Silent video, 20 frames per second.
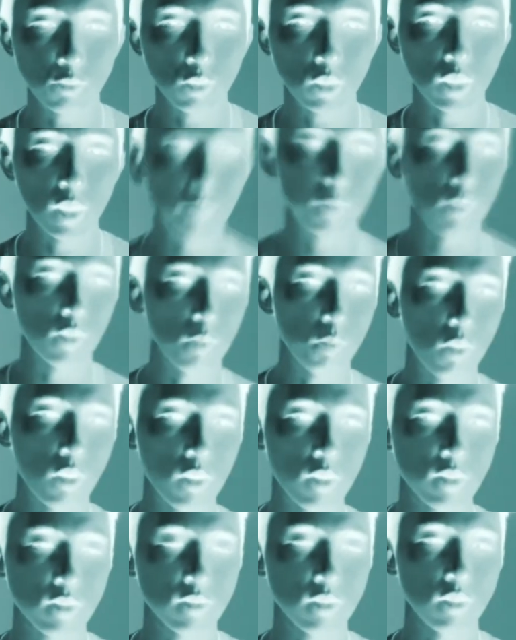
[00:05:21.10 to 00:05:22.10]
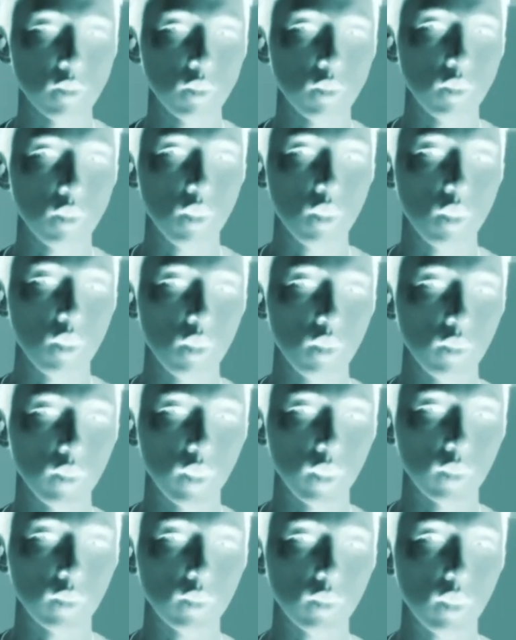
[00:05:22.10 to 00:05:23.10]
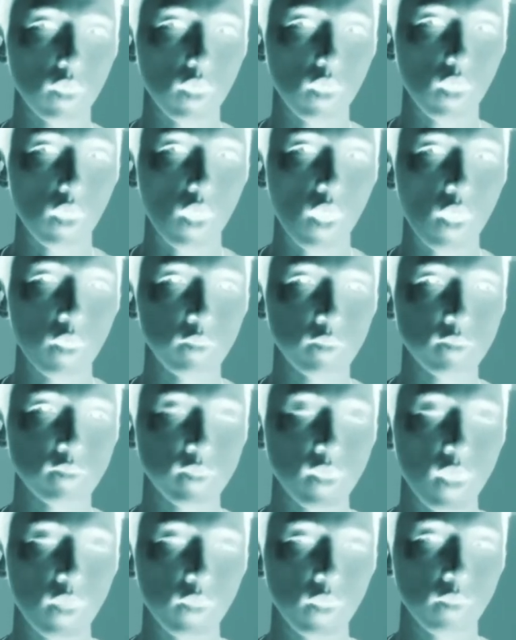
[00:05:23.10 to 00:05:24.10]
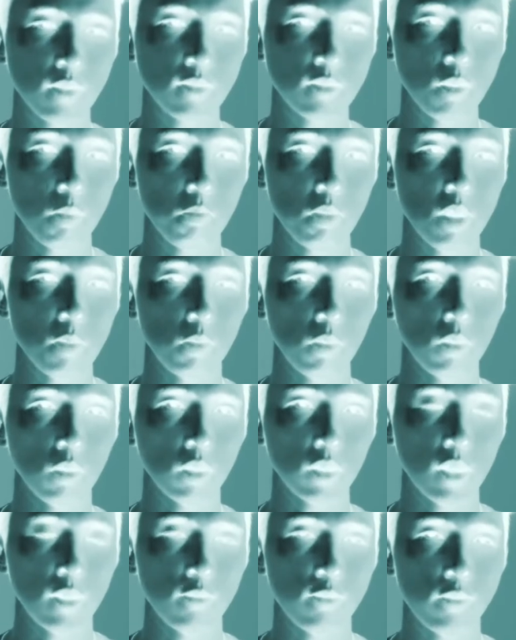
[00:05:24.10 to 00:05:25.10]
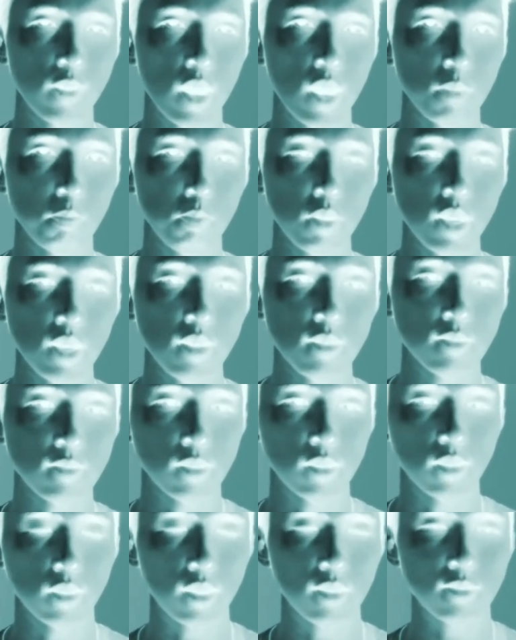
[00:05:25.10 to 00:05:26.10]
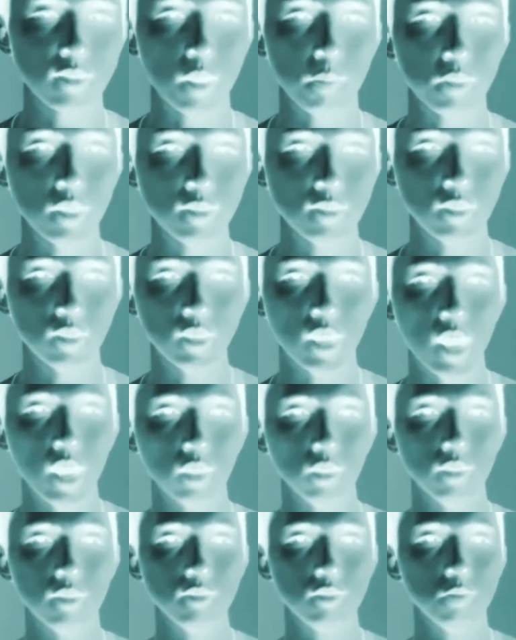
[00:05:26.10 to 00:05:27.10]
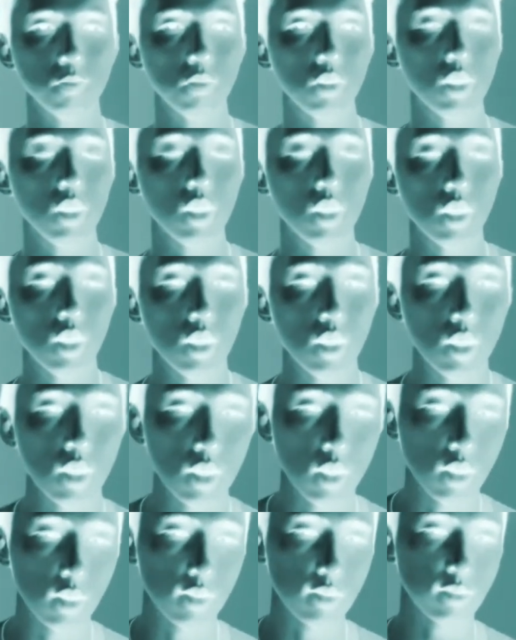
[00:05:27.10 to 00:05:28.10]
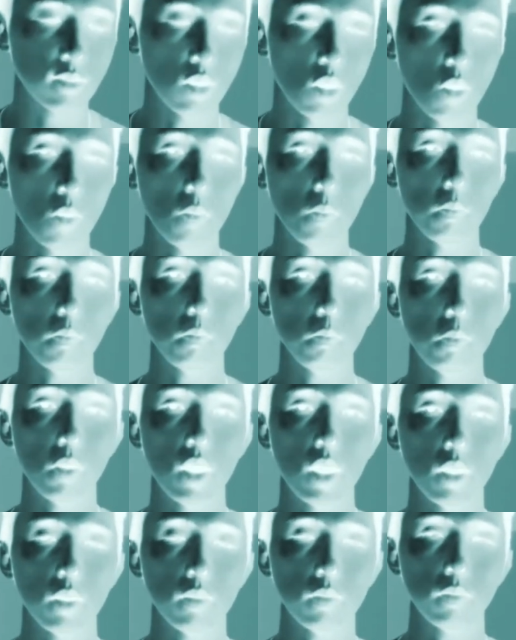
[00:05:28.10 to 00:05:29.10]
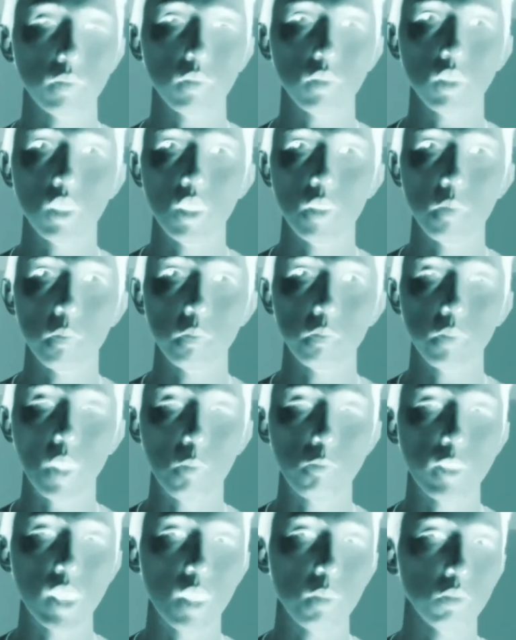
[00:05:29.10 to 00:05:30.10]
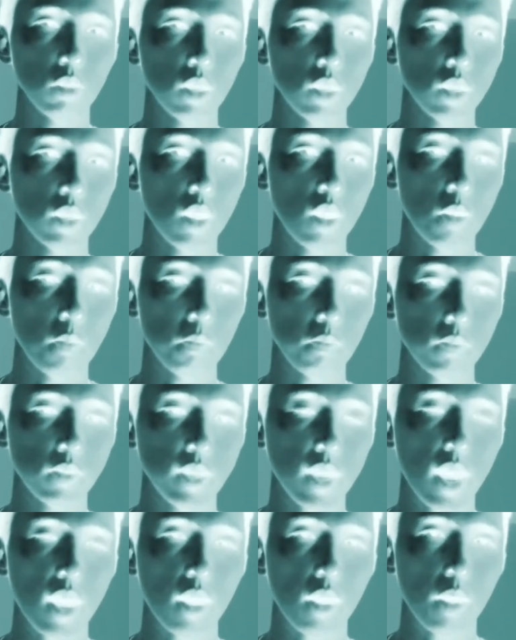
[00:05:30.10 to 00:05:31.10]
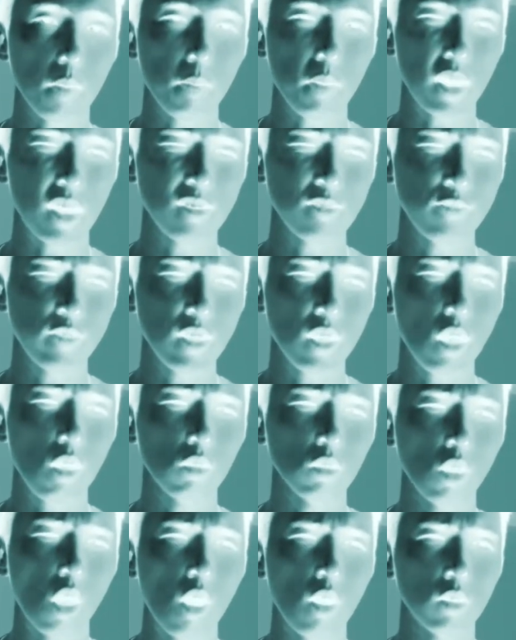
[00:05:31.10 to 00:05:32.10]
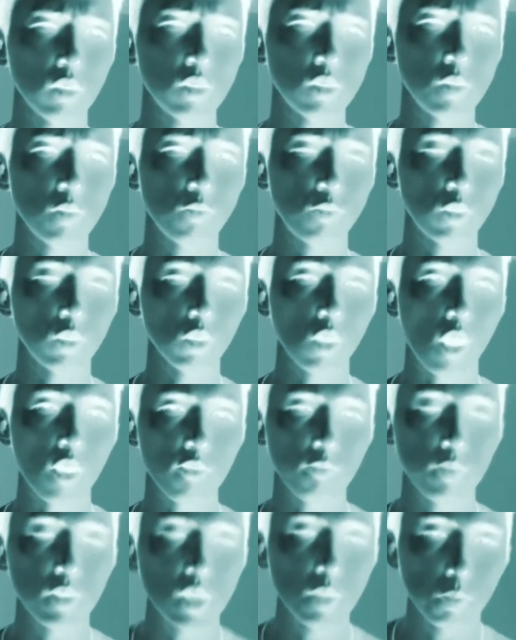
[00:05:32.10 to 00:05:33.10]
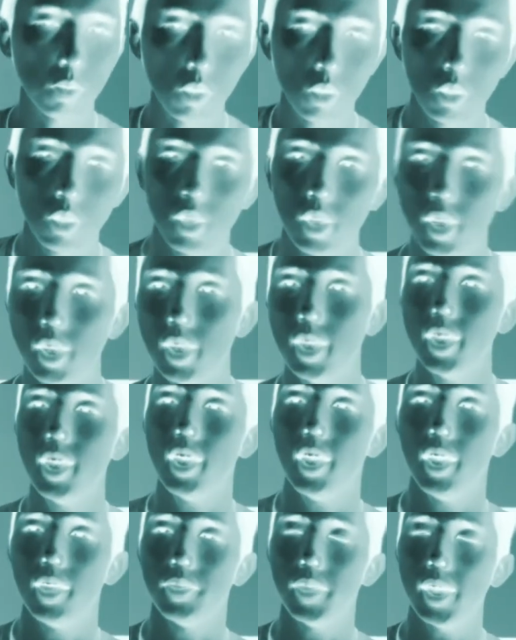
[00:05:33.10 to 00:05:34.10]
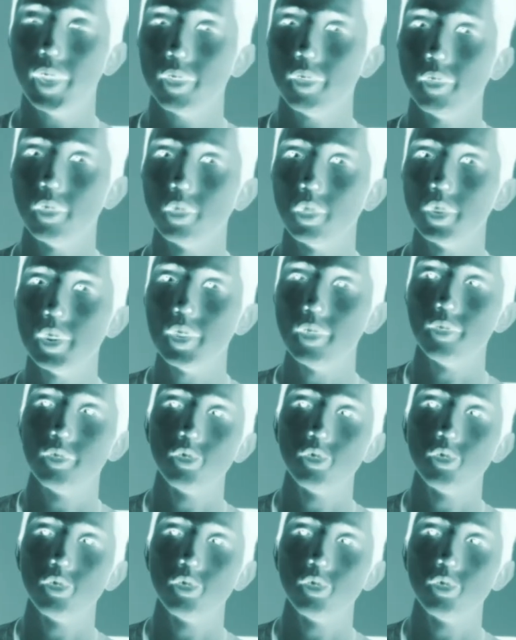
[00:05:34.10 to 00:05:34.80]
really up to the person. Like, I understand that some people can find peace and acceptance in nihilism. So, but I'm rambling. Yeah, I can feel how long-term for a lot of people that can lead